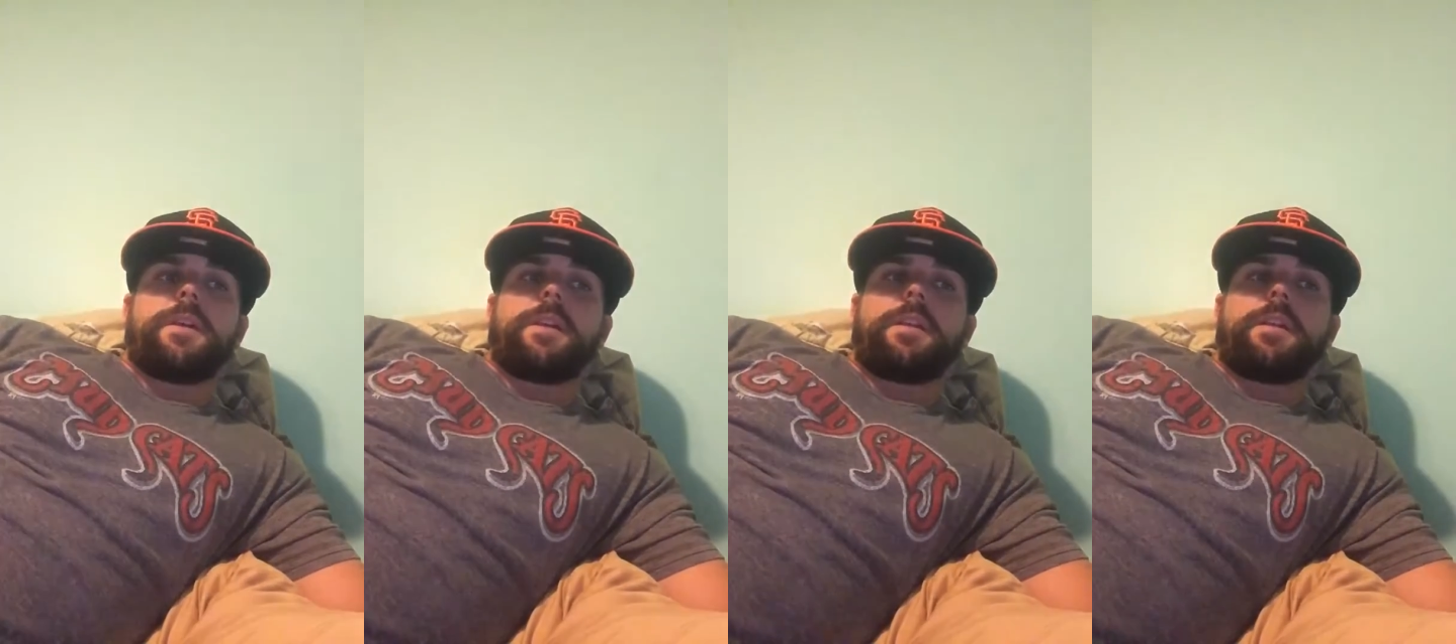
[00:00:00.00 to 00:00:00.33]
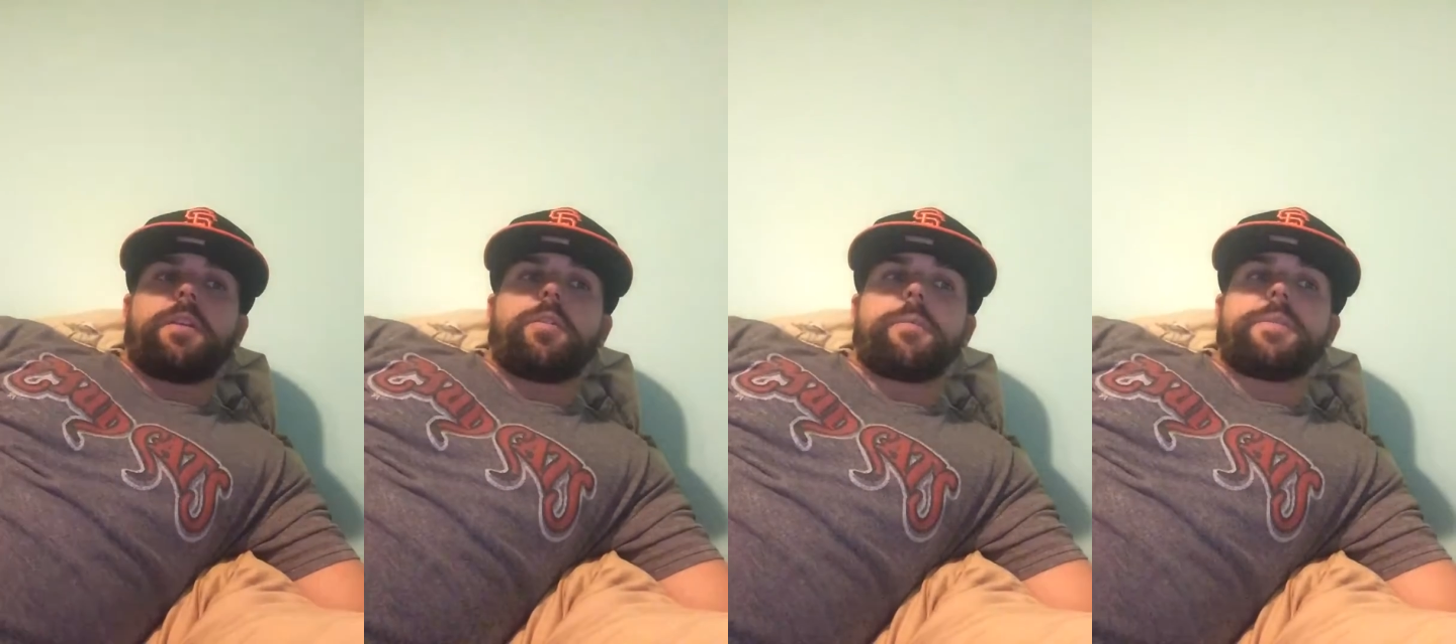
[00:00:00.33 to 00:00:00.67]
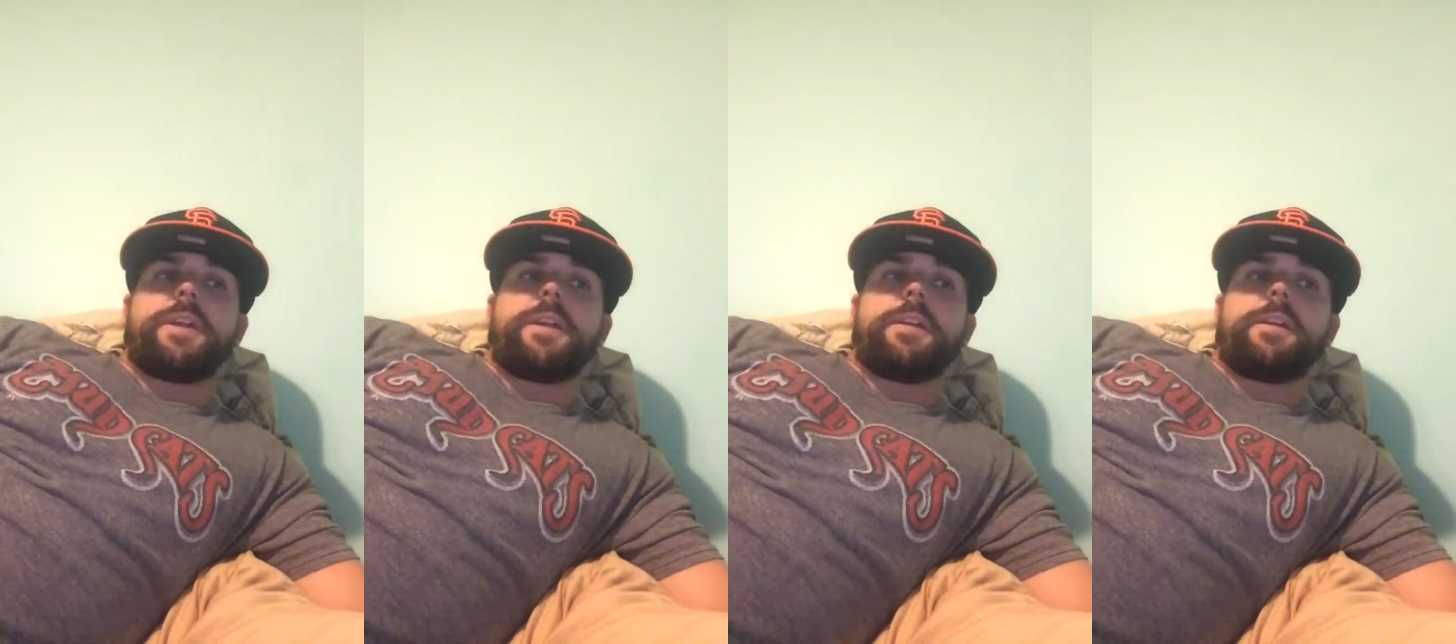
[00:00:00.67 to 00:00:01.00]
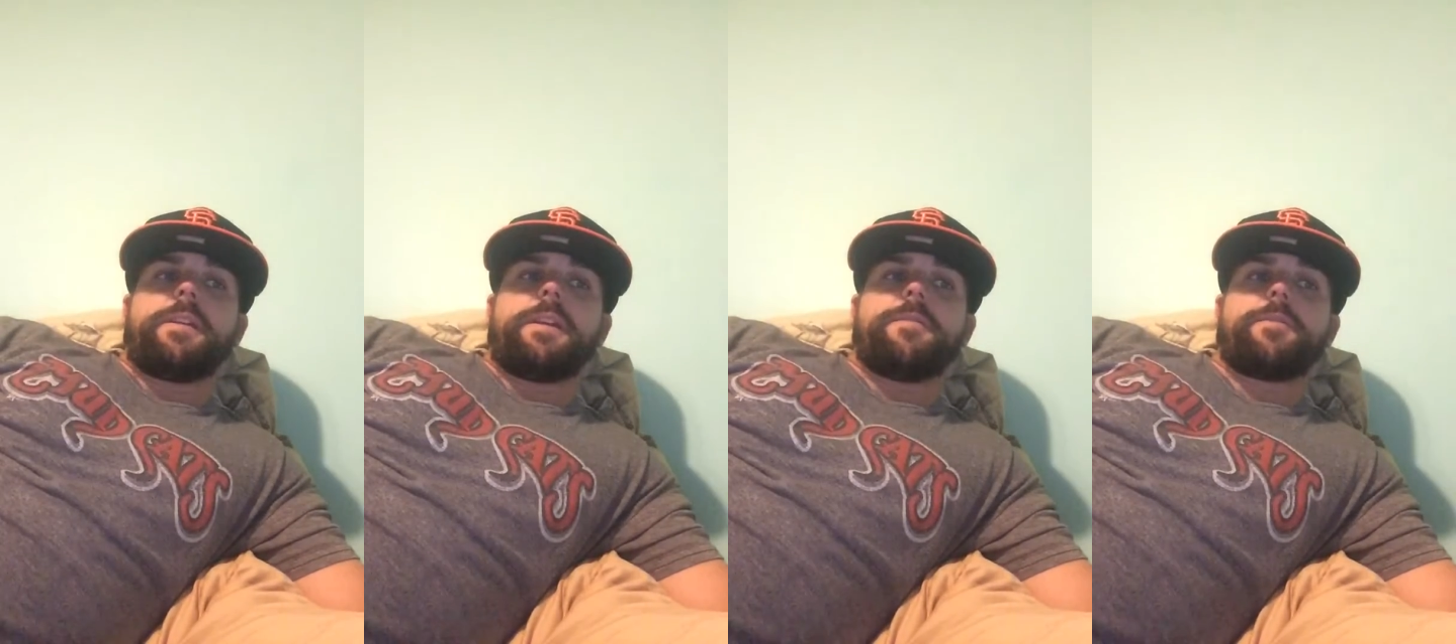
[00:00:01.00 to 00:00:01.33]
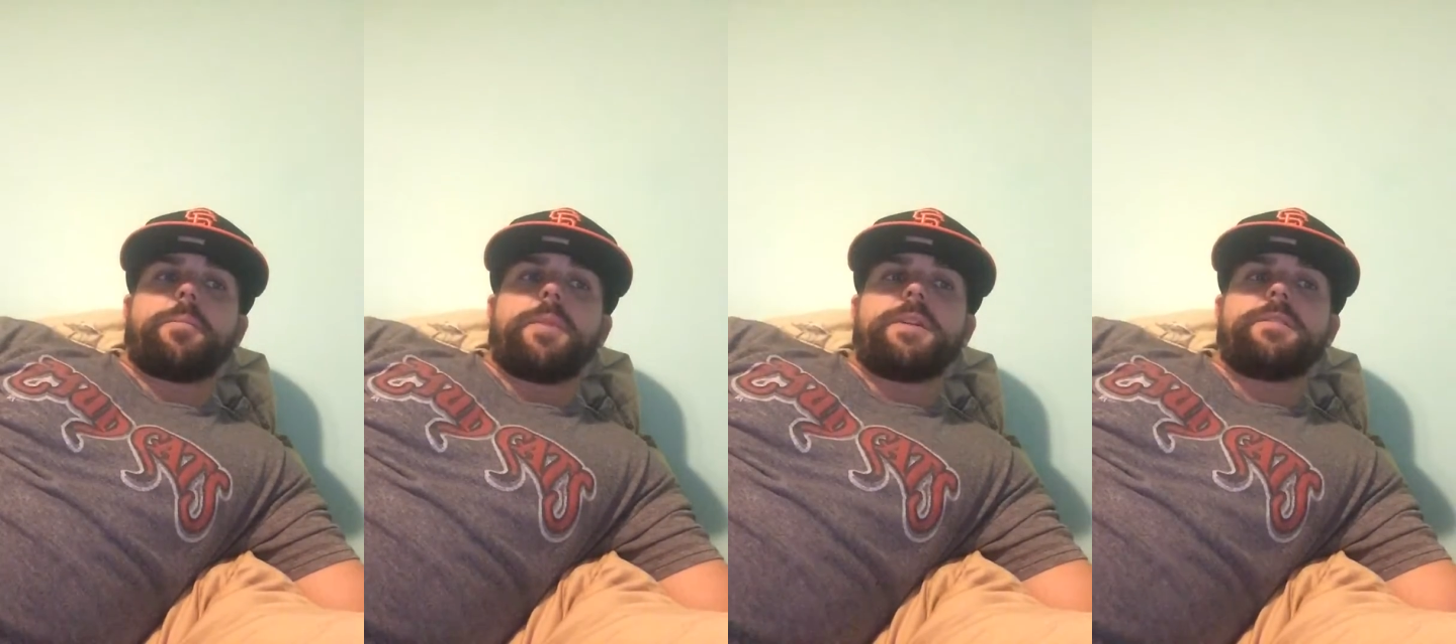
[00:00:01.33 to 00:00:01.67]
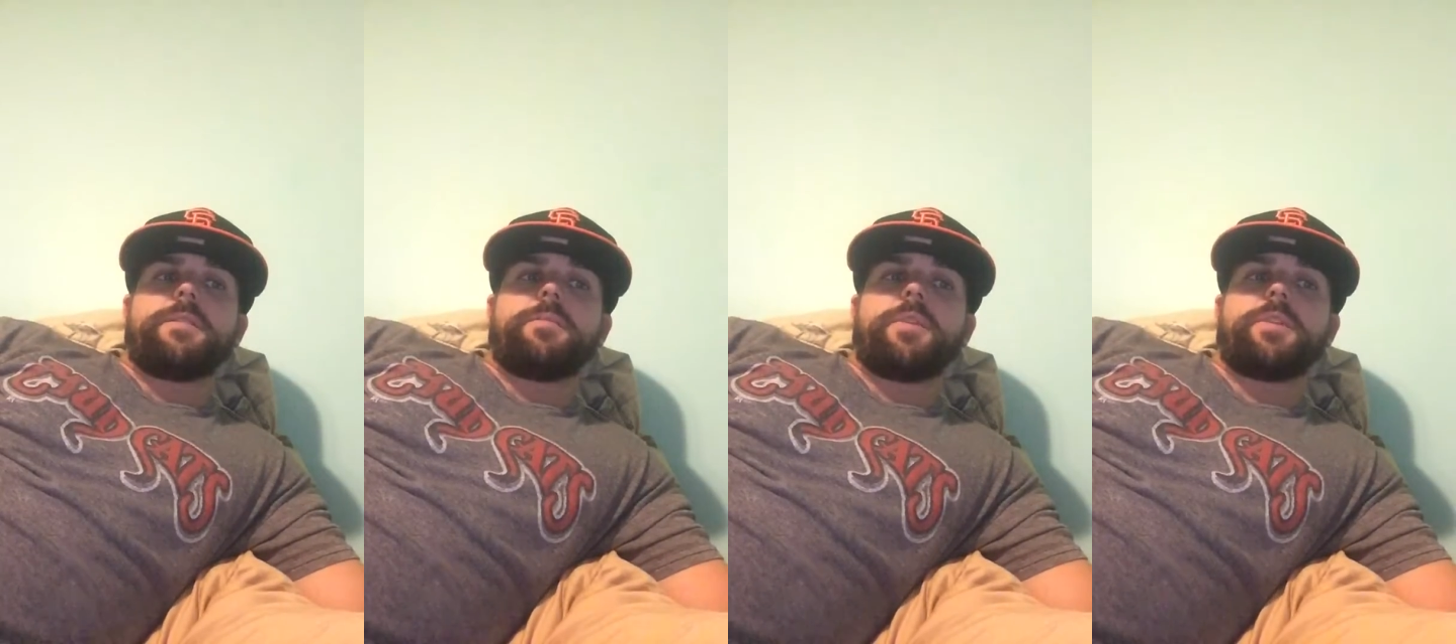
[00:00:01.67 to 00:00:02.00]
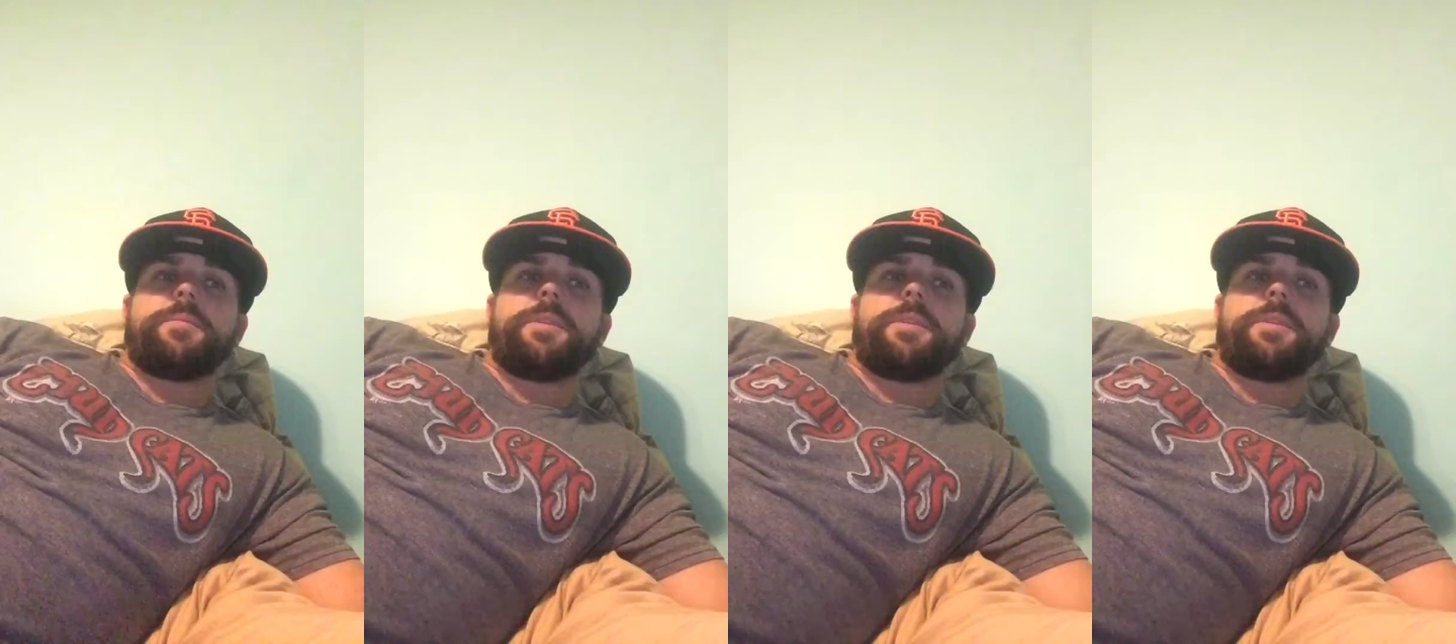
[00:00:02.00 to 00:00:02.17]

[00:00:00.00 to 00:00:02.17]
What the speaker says: that incriminating information must